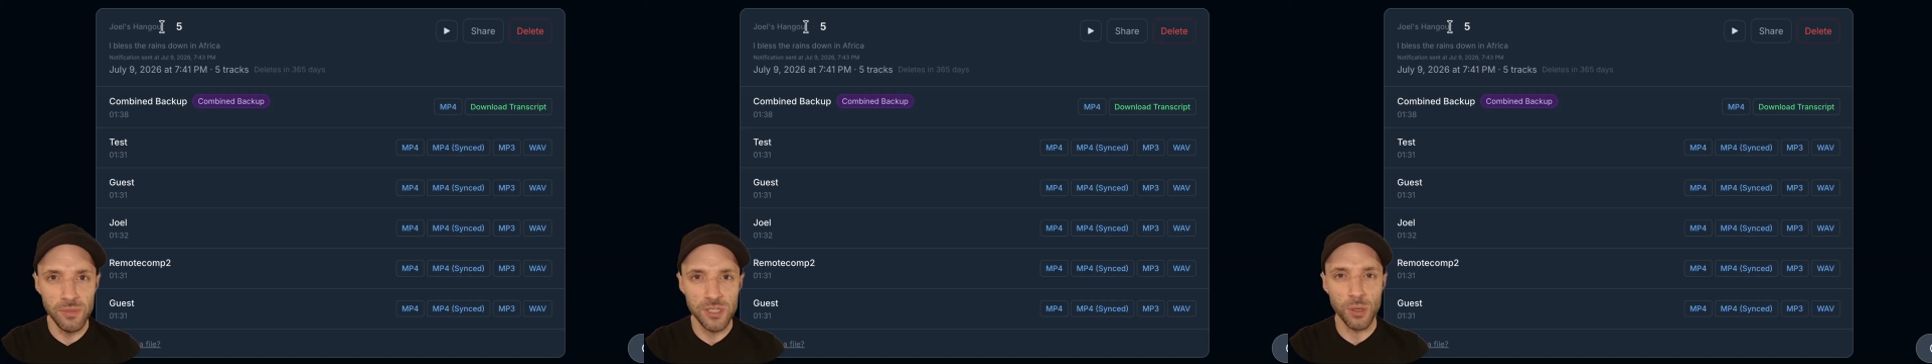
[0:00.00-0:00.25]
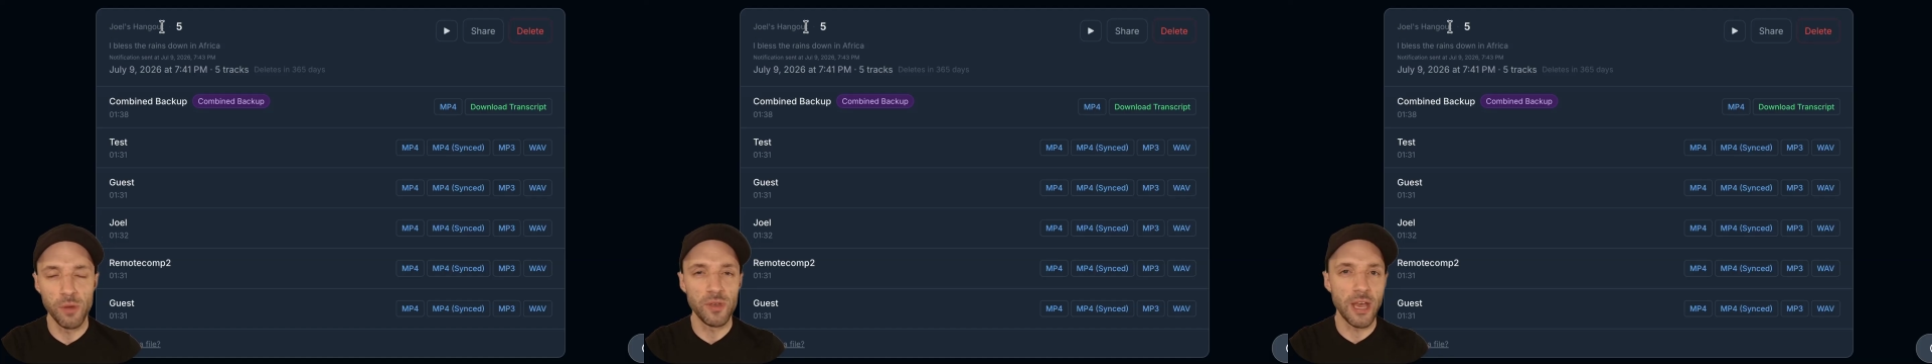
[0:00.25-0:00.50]

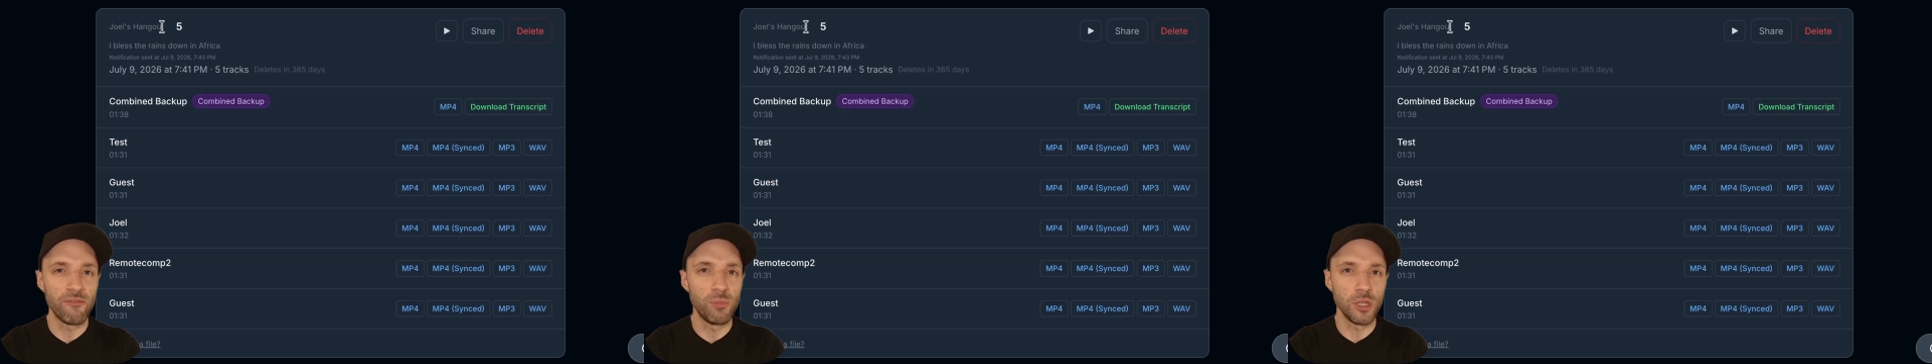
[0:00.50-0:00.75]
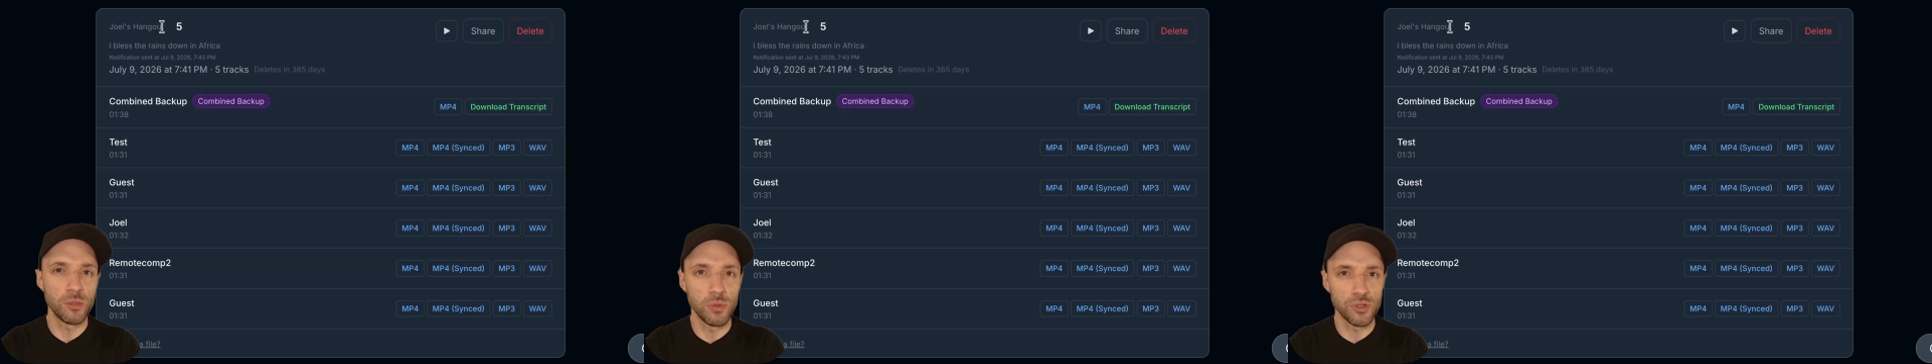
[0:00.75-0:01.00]
So if you have
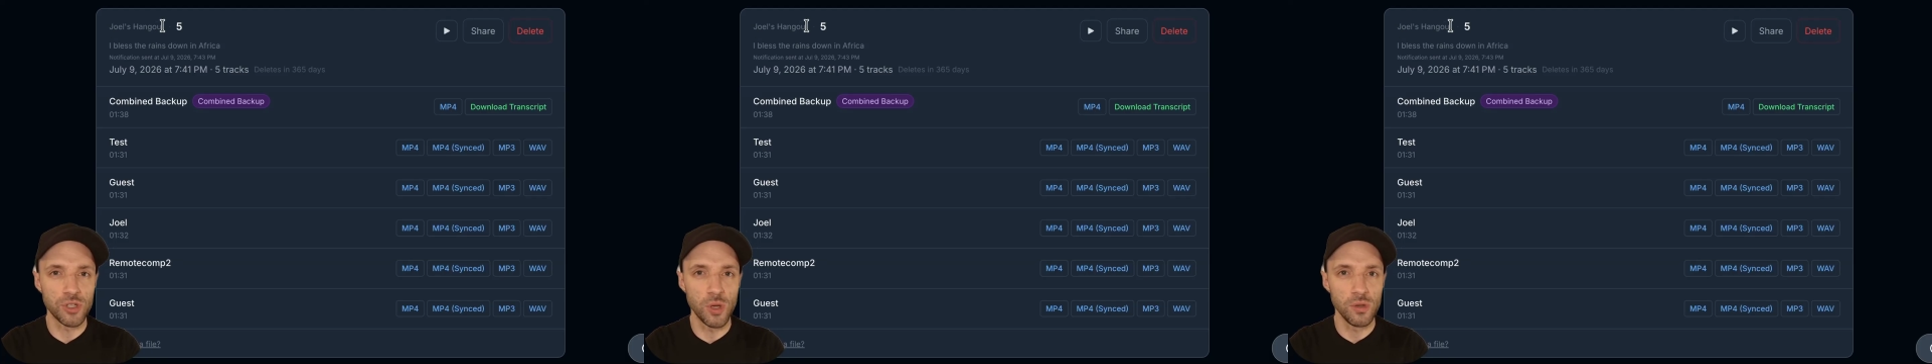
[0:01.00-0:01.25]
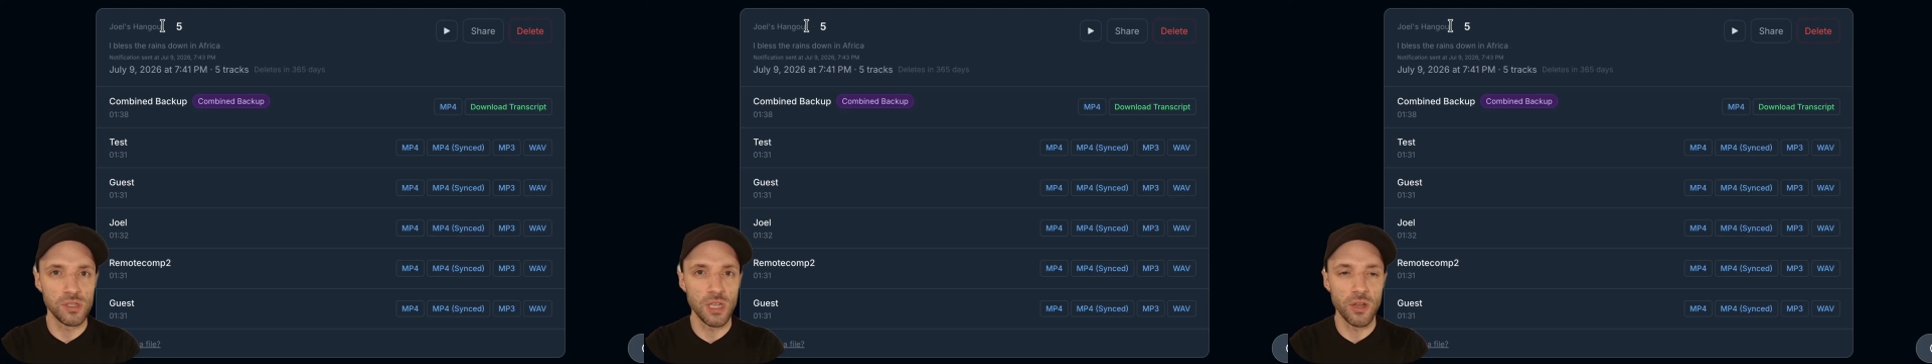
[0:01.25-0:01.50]
multiple
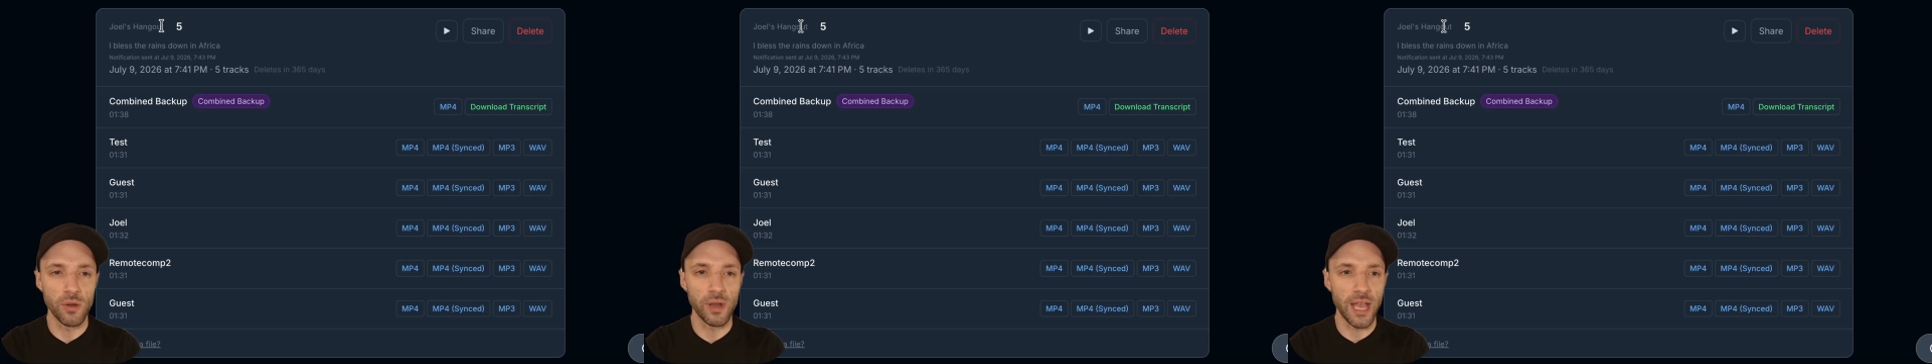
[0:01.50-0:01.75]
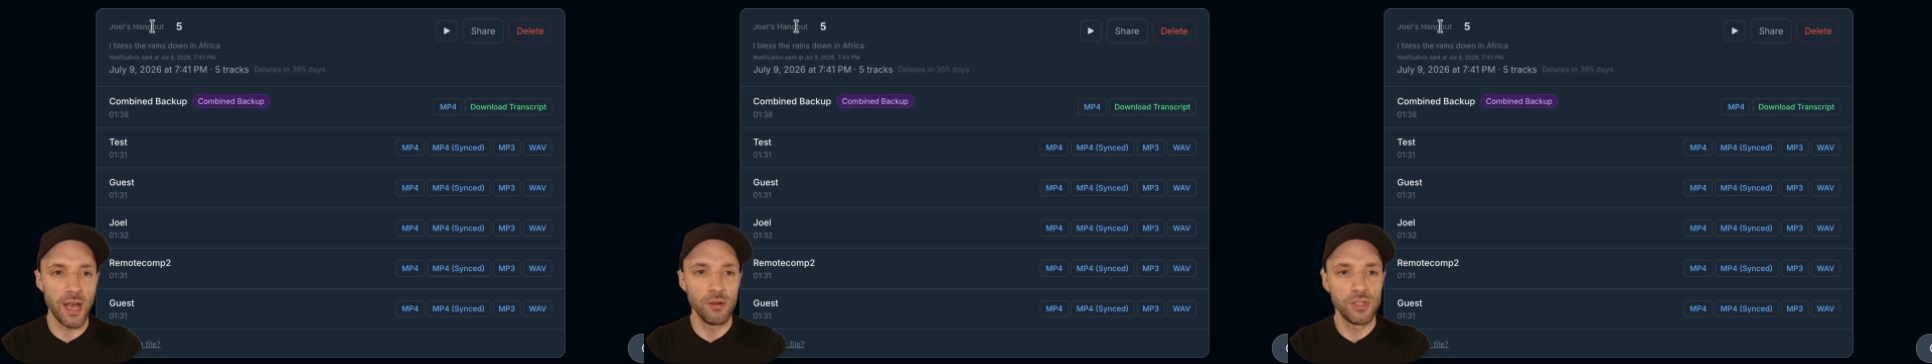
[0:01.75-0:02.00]
shows in your
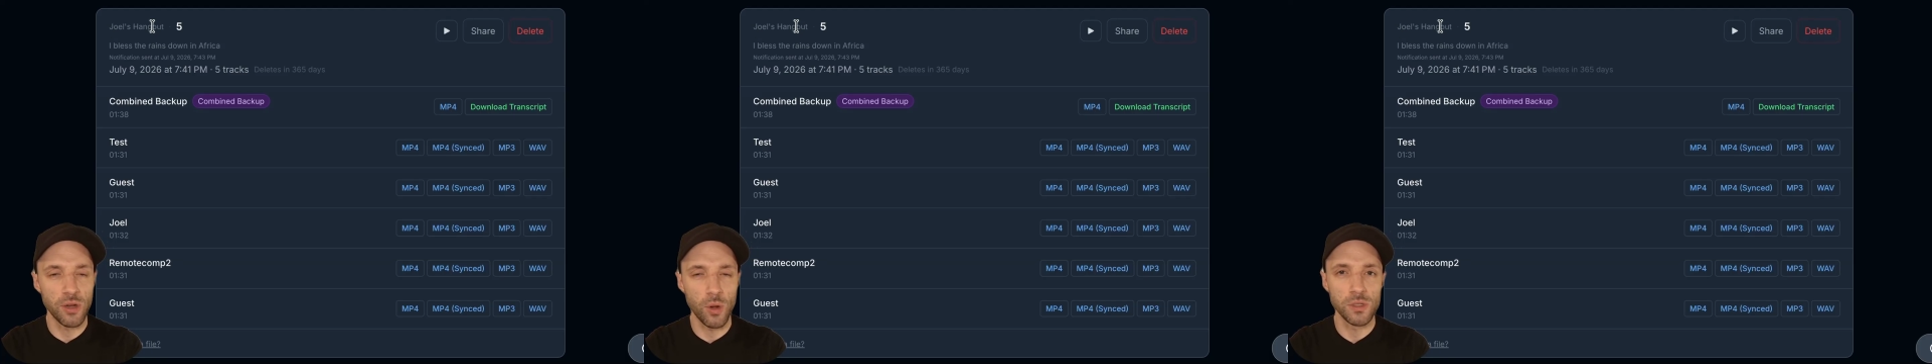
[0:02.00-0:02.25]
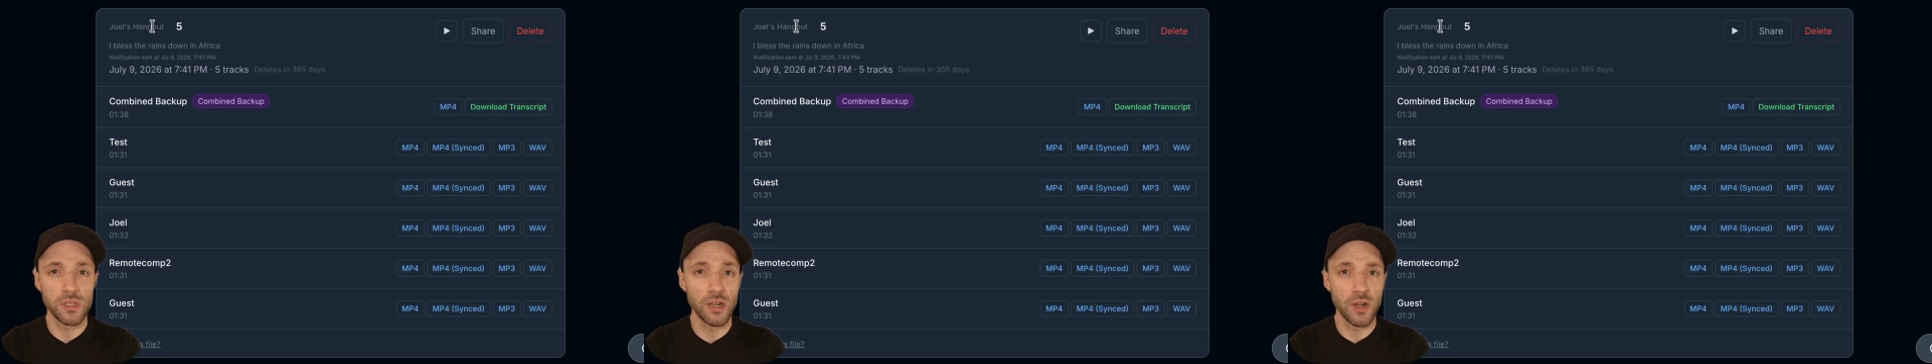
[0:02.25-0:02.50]
account, you're
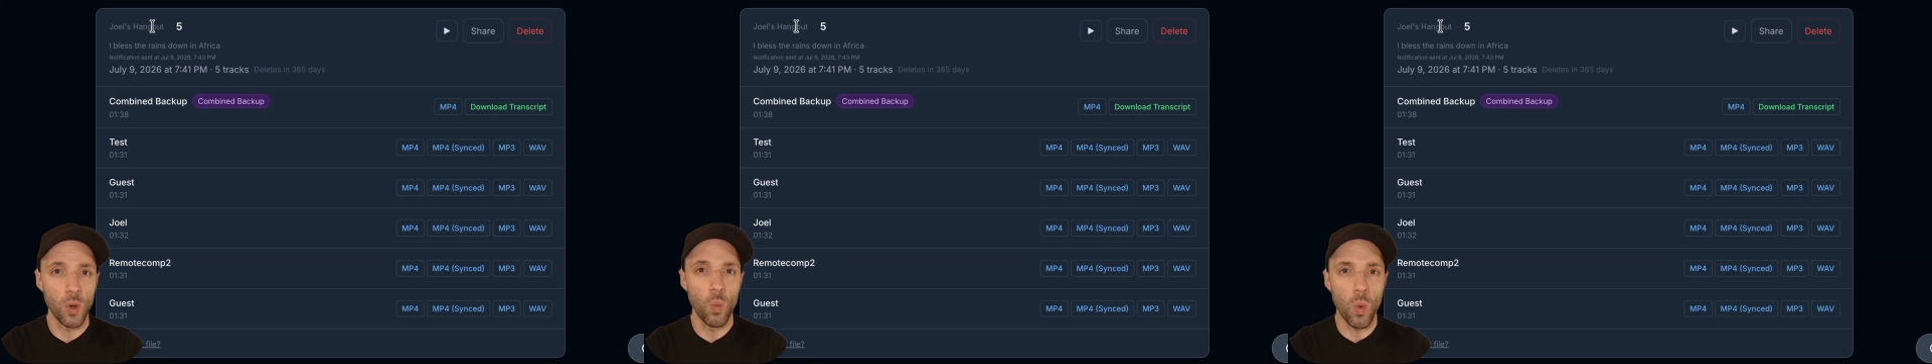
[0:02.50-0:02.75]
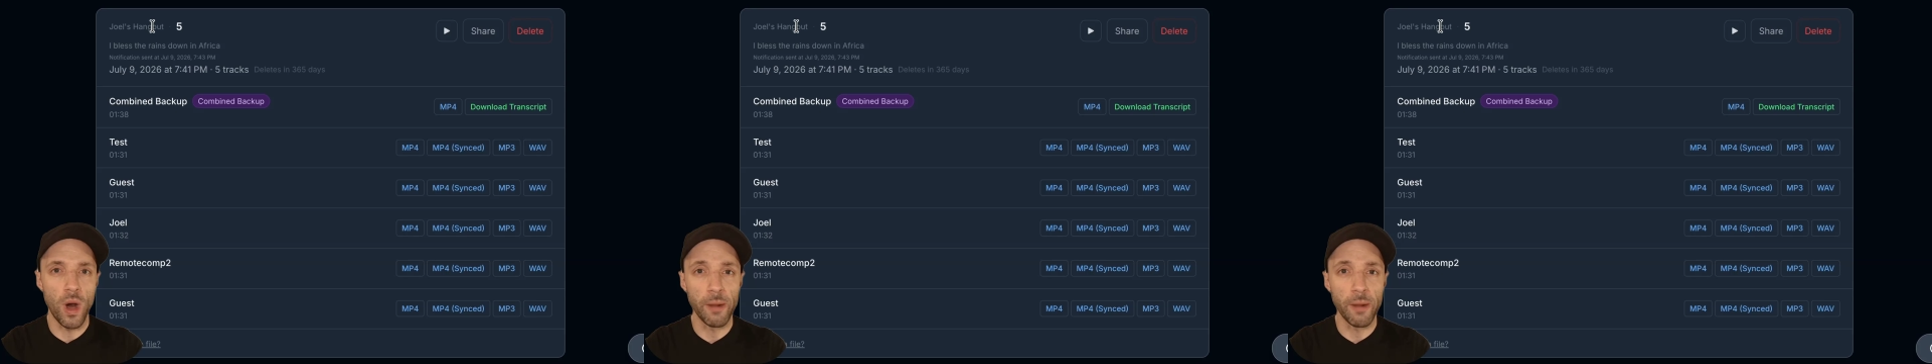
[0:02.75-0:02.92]
always going to know what